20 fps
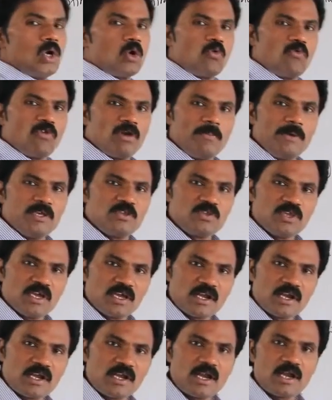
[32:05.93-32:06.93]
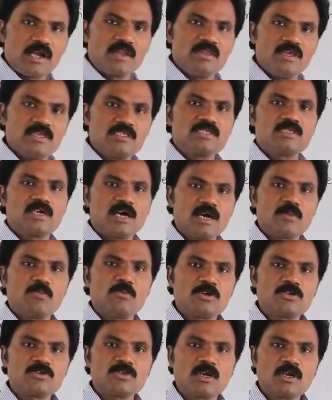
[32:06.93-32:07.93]
who will be secreted these
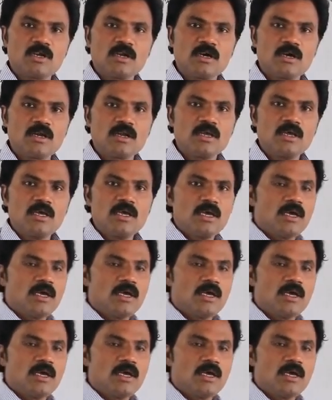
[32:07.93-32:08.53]
hormones and all?